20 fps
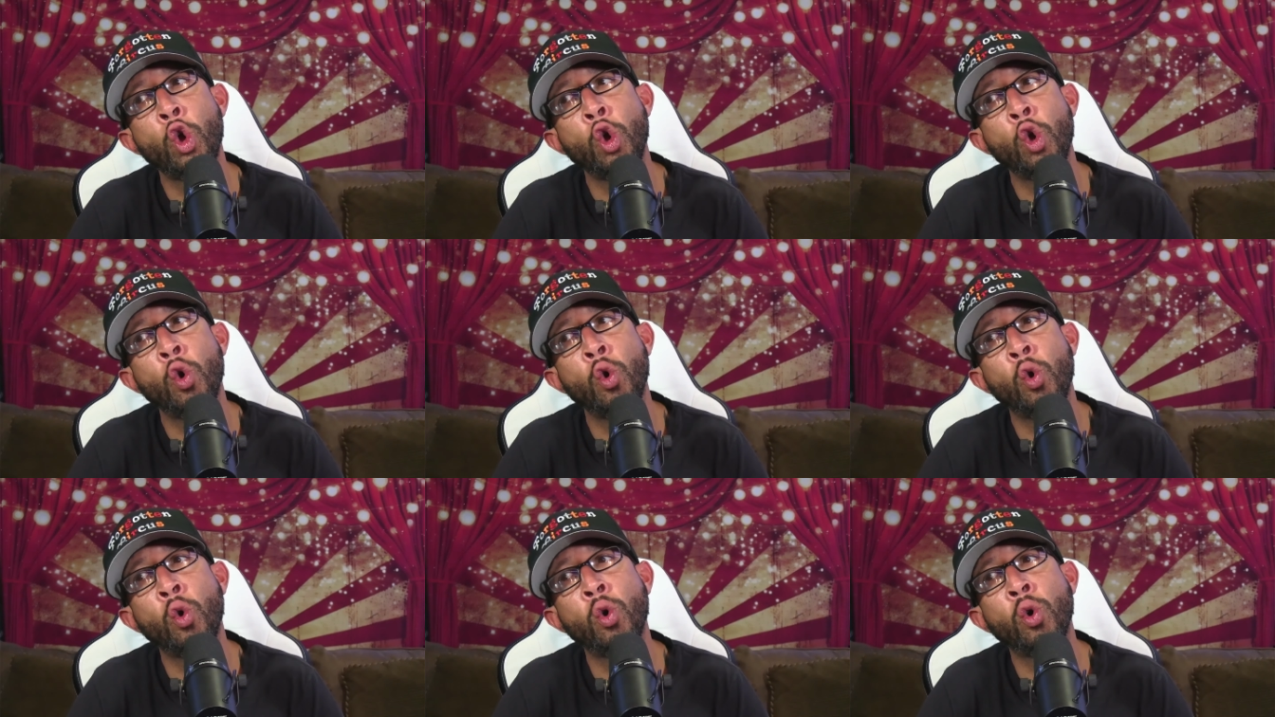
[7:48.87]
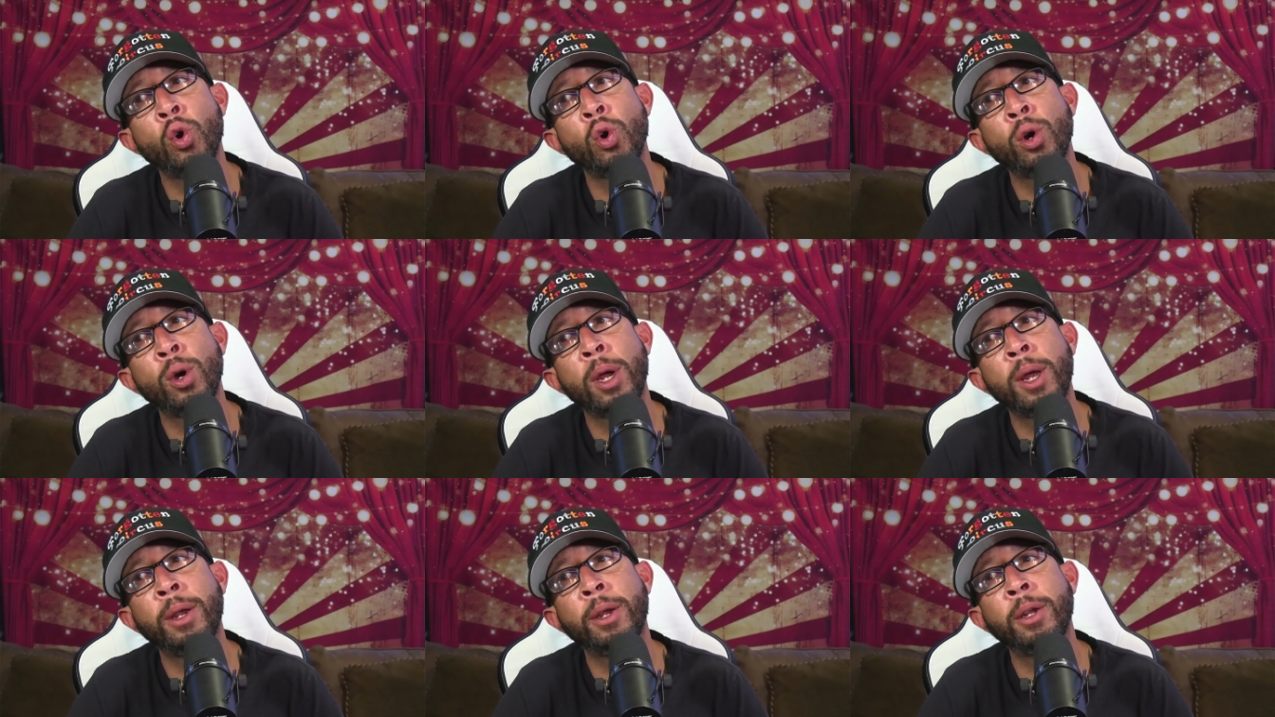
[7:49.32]
Or
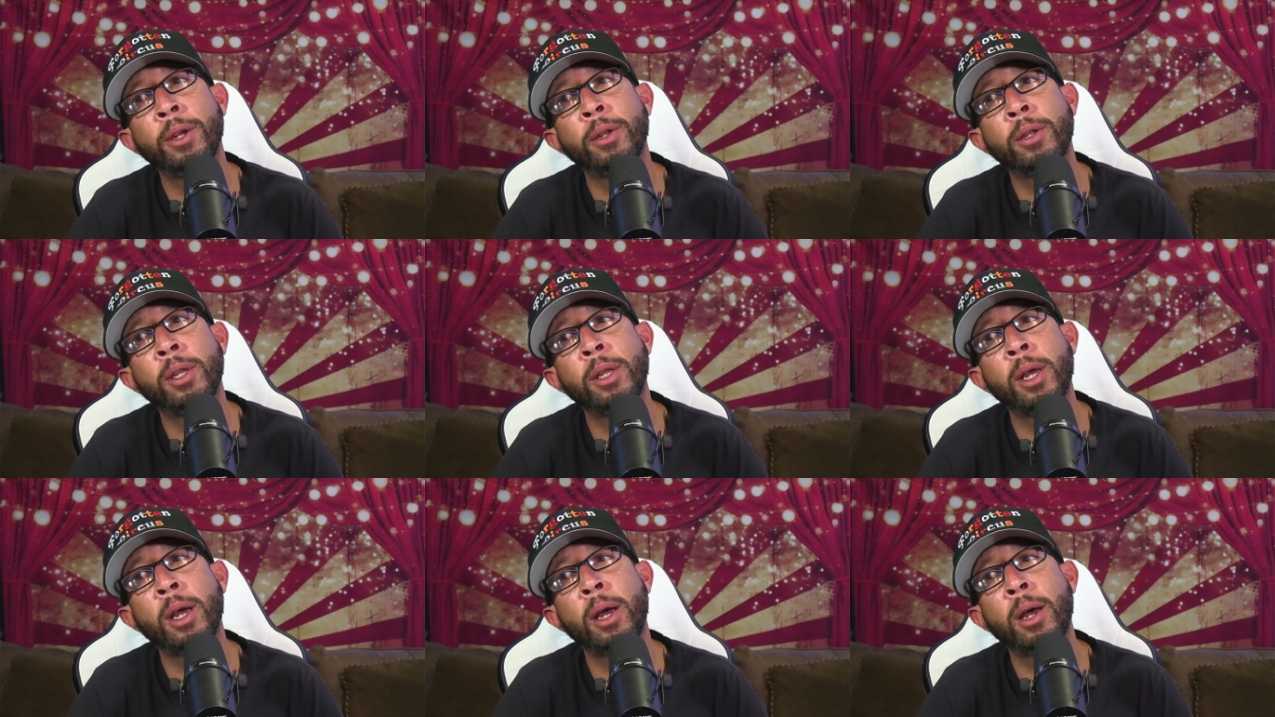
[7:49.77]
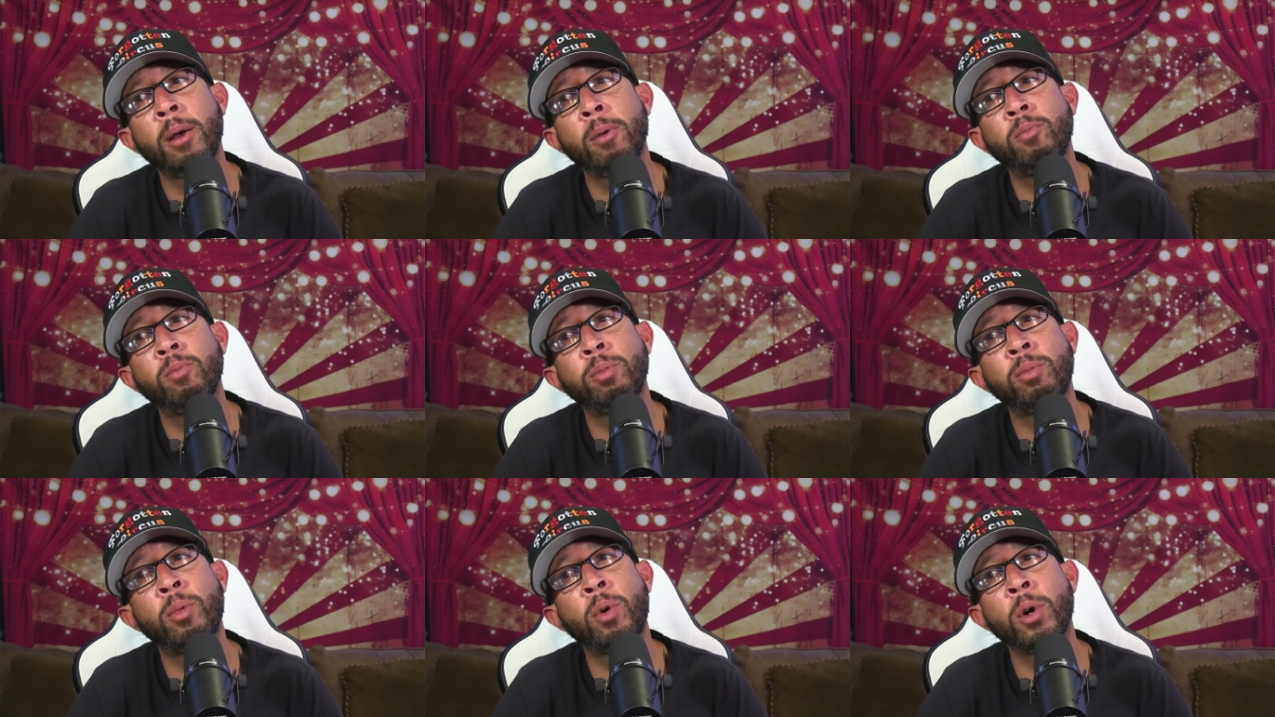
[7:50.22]
out of that,
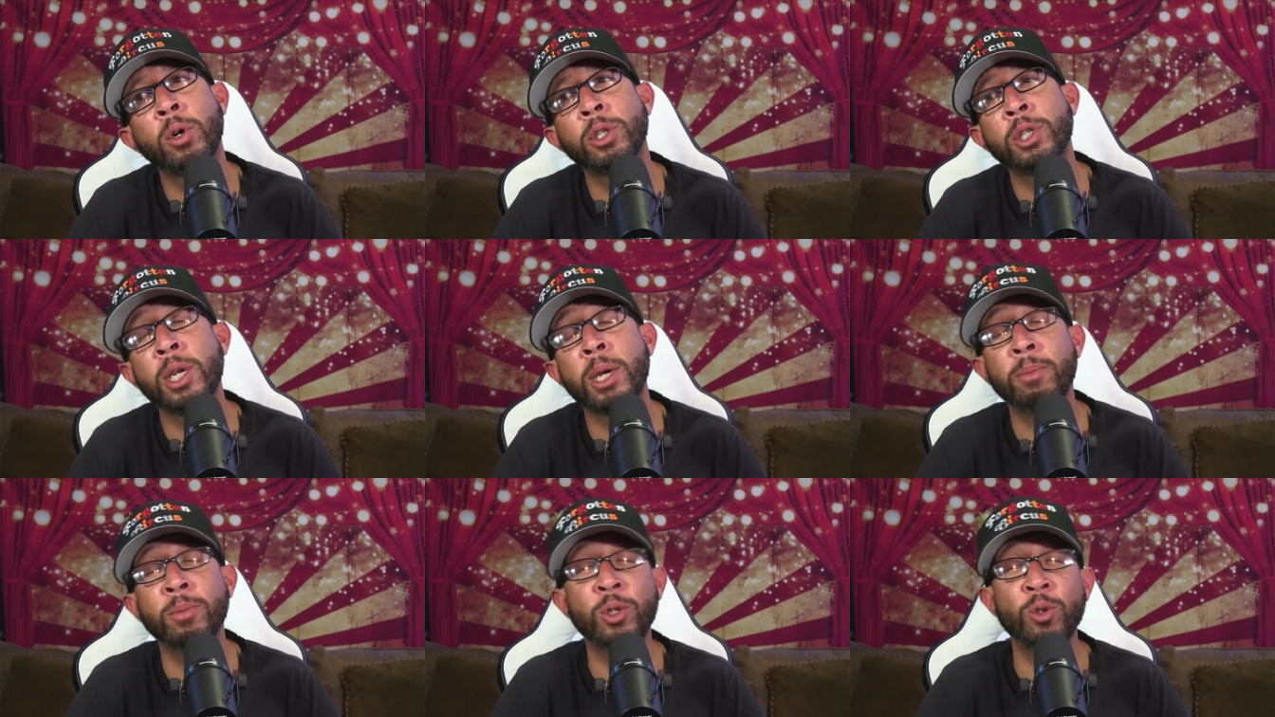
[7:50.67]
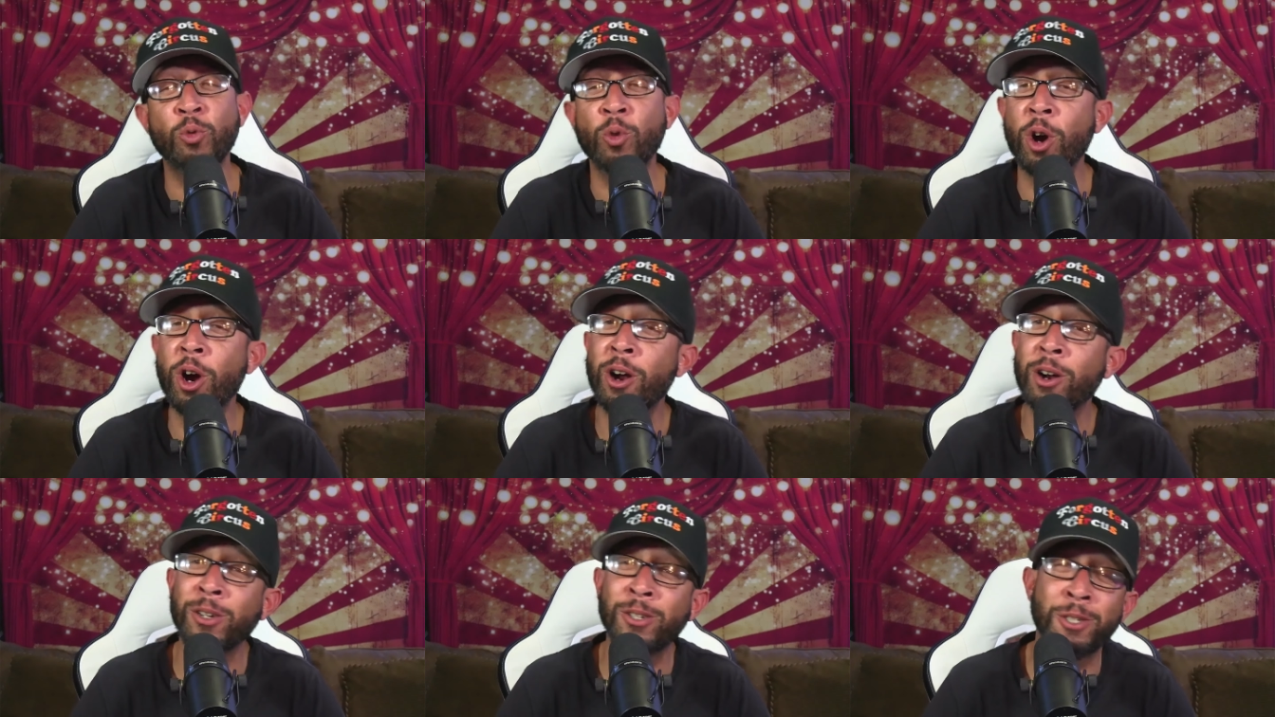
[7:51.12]
worst comes to
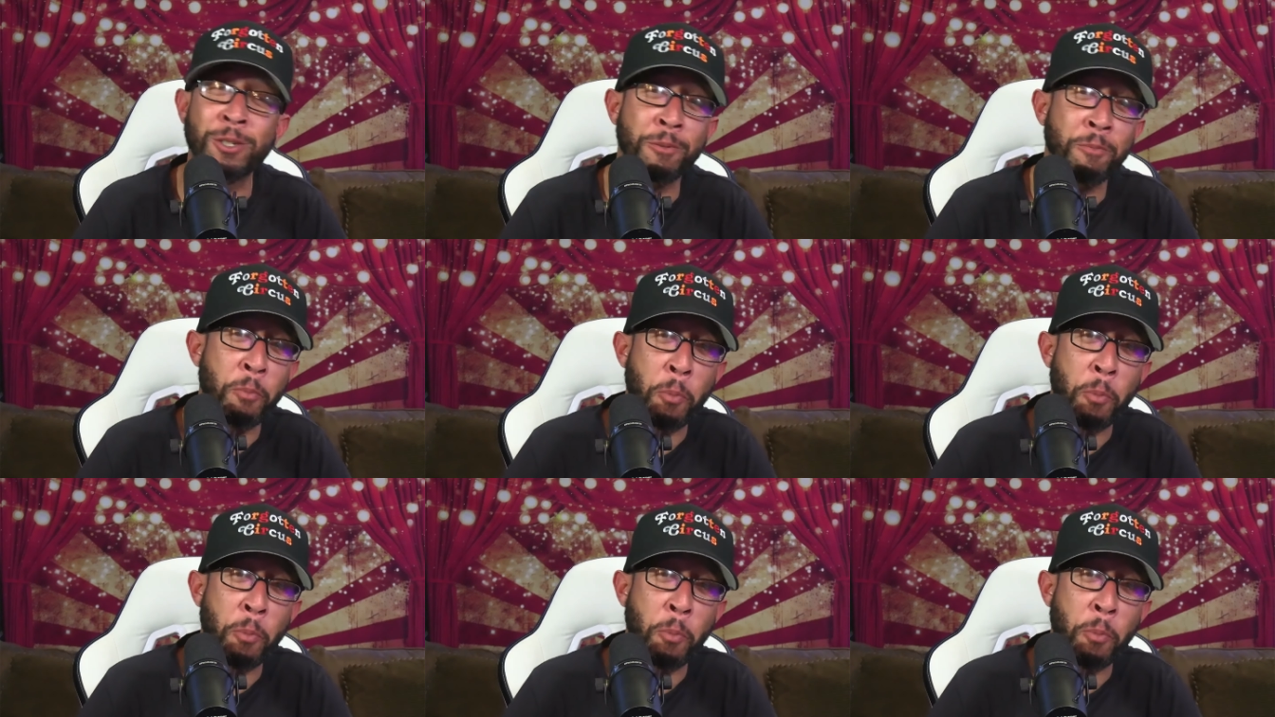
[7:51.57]
worst,